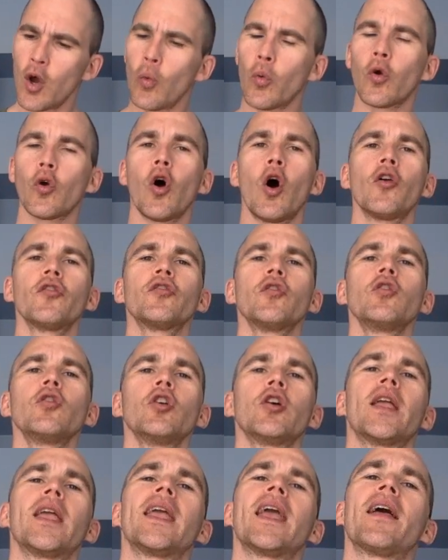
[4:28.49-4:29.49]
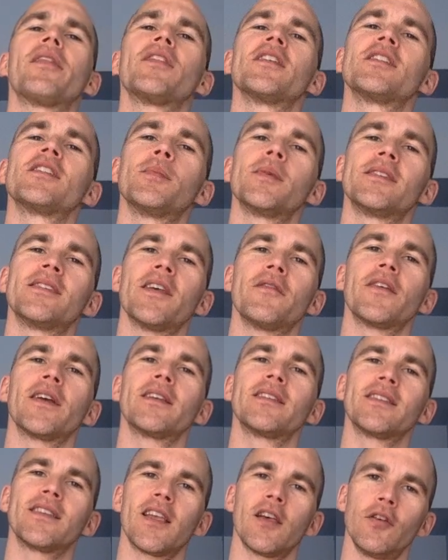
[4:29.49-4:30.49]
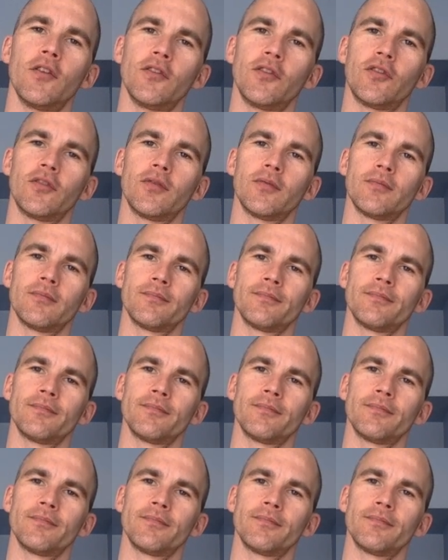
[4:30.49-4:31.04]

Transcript: we're also looking at the specific skills.